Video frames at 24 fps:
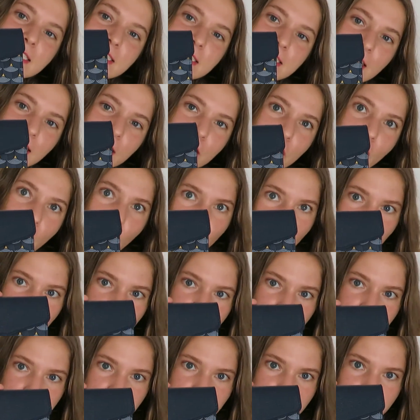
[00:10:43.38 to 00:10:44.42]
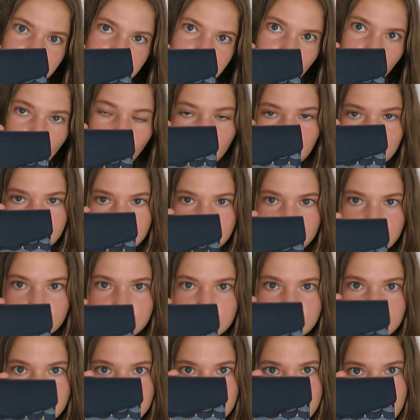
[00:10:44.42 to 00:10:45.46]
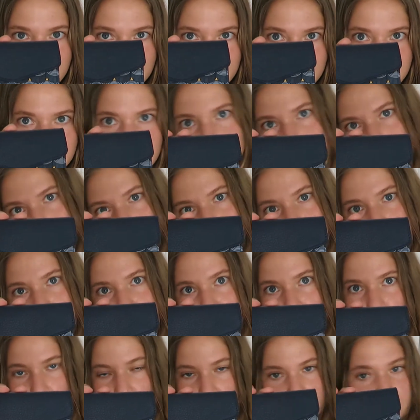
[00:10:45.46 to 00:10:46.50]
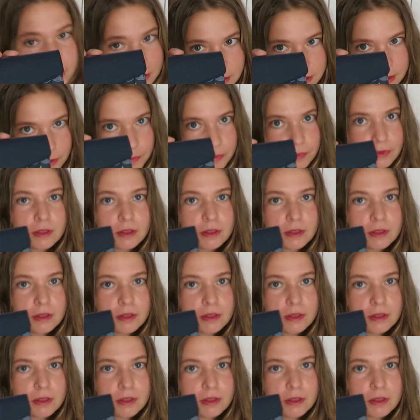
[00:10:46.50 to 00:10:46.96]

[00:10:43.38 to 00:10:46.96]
is a card holder slash little mini wallet.